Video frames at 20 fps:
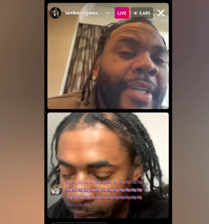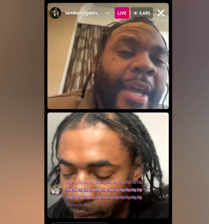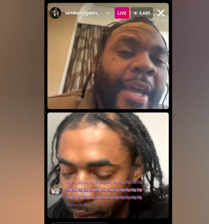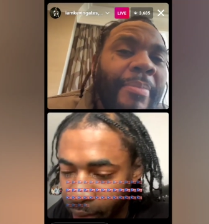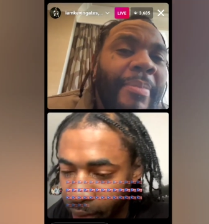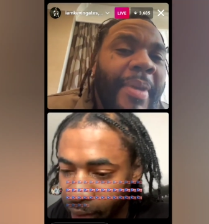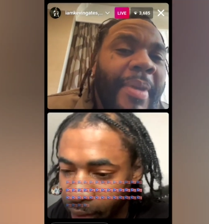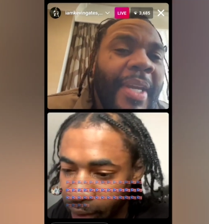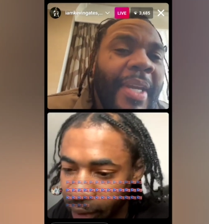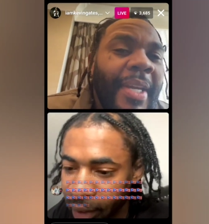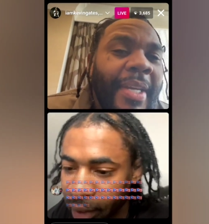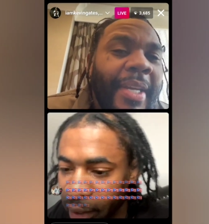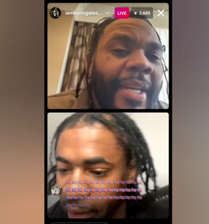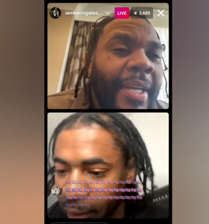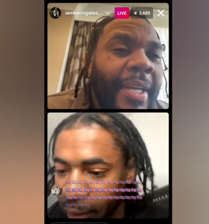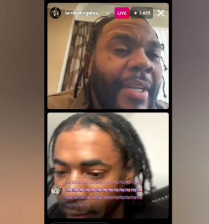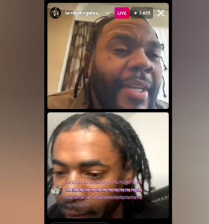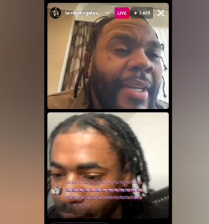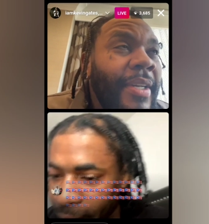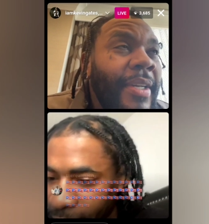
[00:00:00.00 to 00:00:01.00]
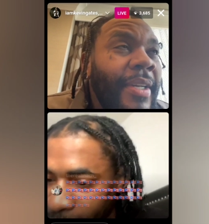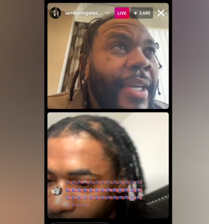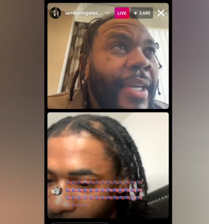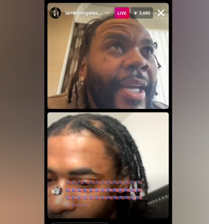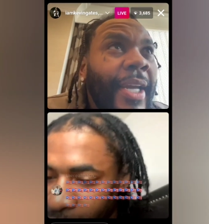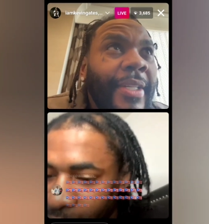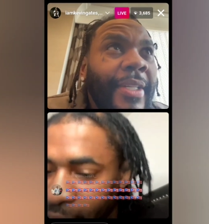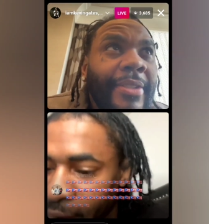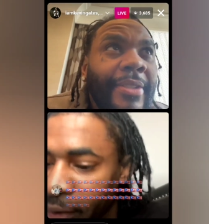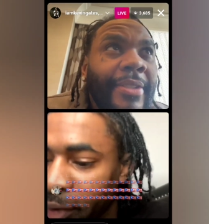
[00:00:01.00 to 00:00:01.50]
Speaker 1: that means then
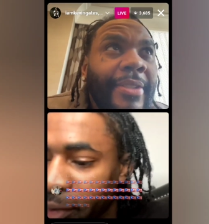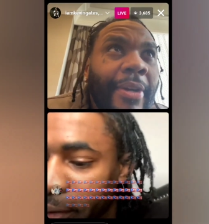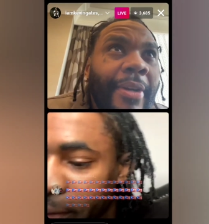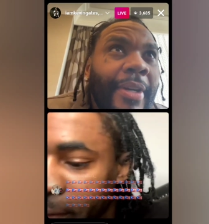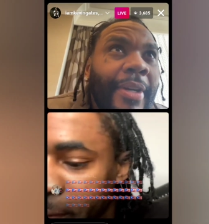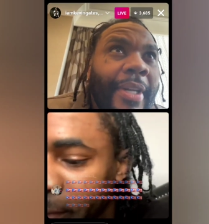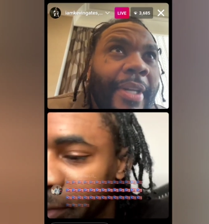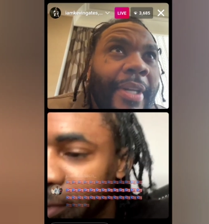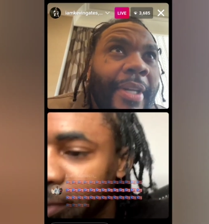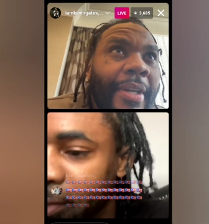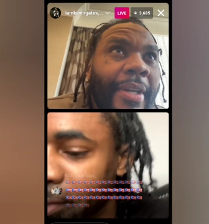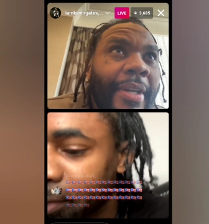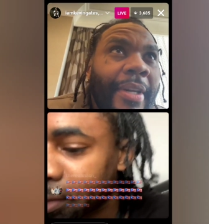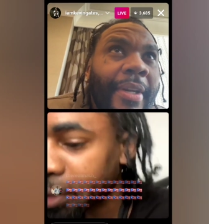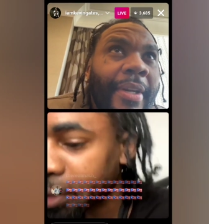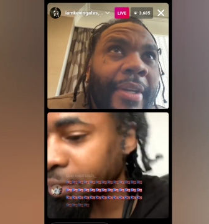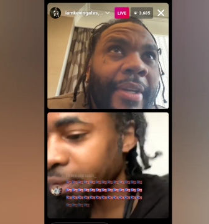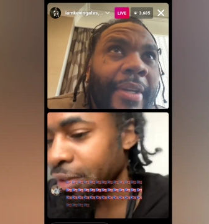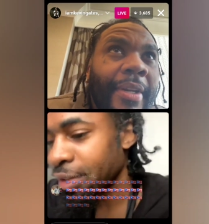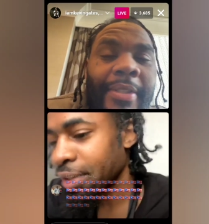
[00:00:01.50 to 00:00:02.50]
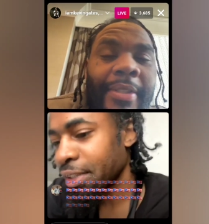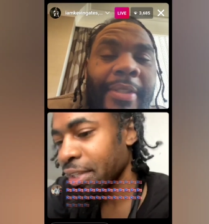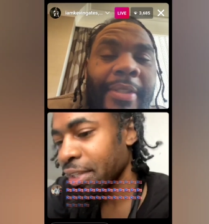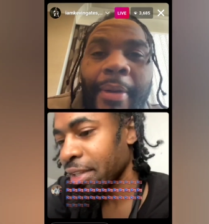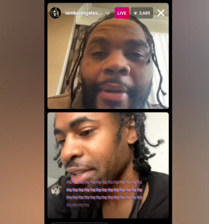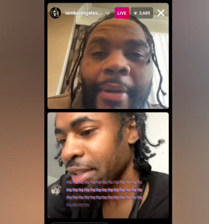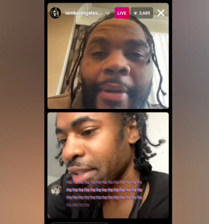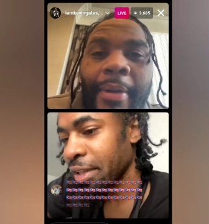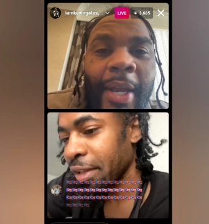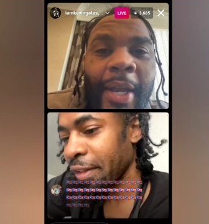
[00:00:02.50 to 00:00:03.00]
internally
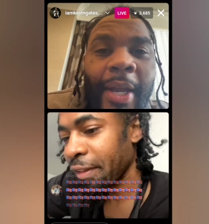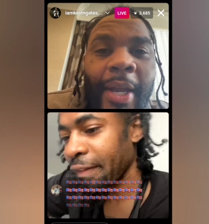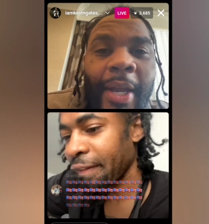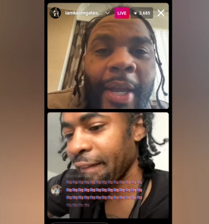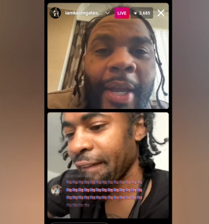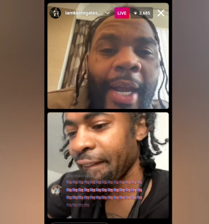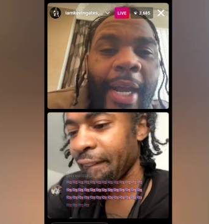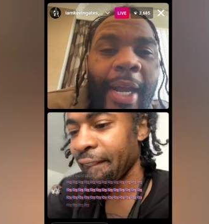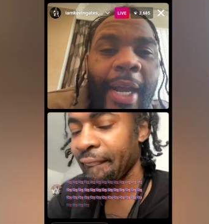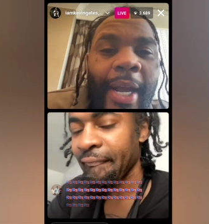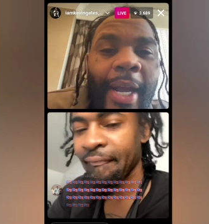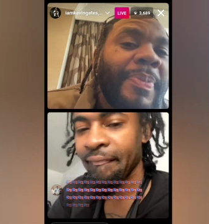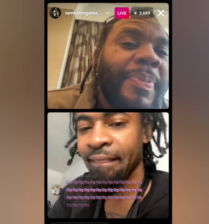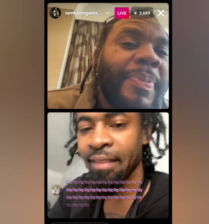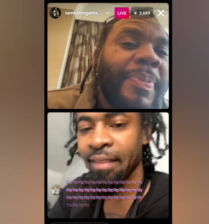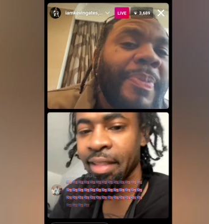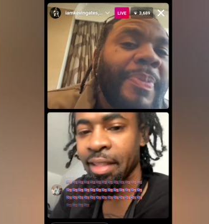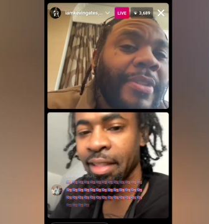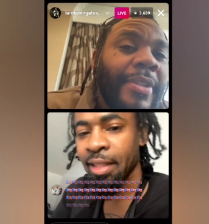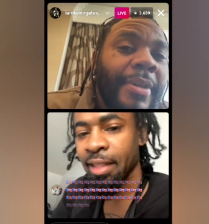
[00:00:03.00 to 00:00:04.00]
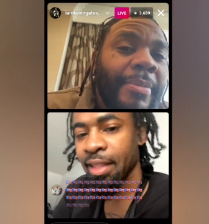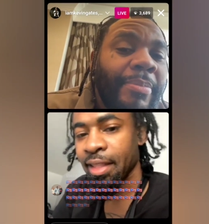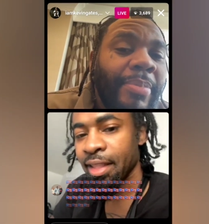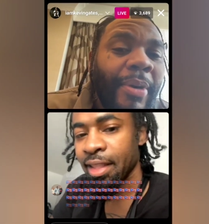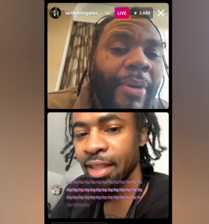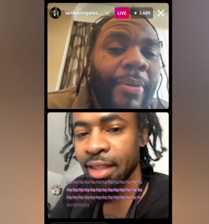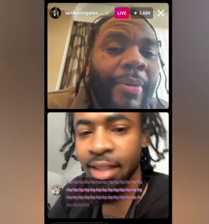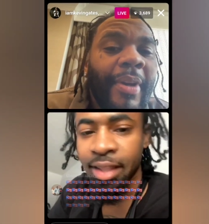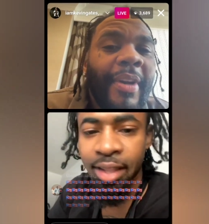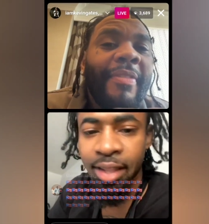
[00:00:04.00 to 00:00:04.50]
something ain't right. I'm spiritually
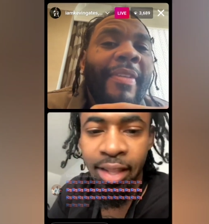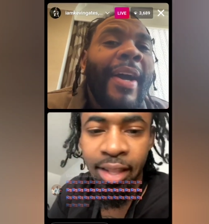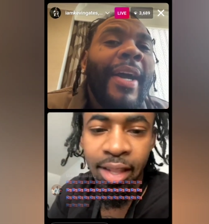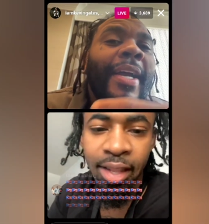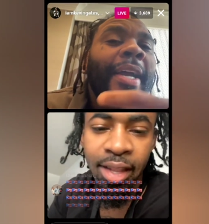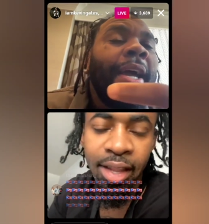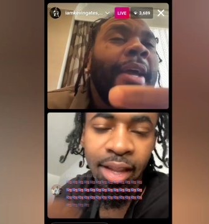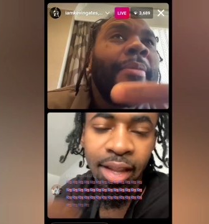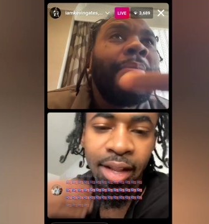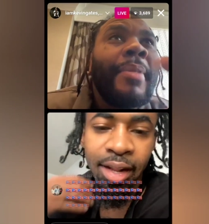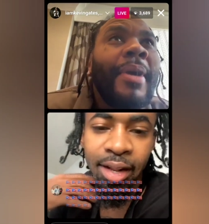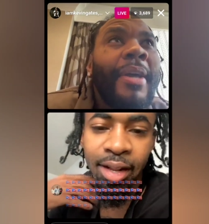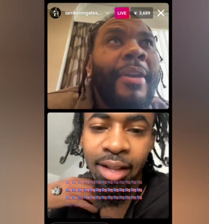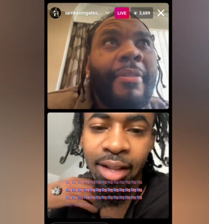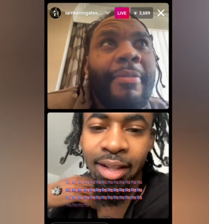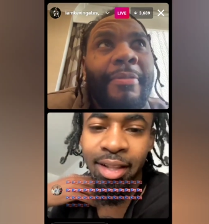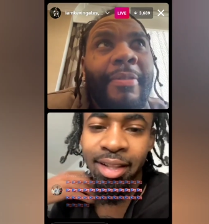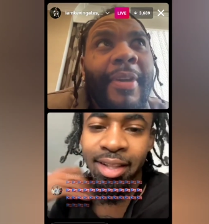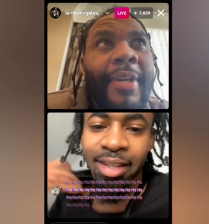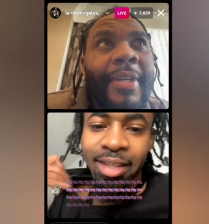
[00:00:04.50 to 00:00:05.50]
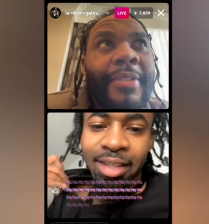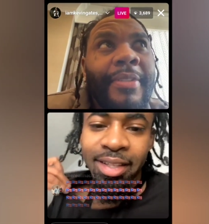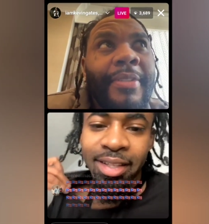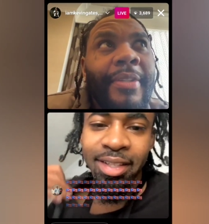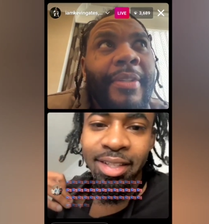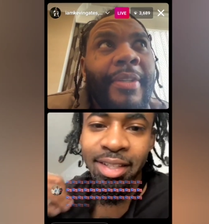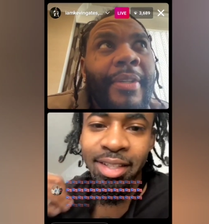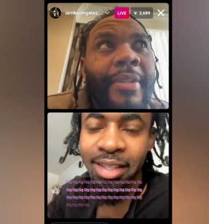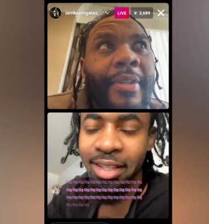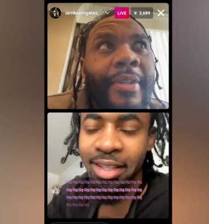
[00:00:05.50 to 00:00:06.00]
broke. If I can't manifest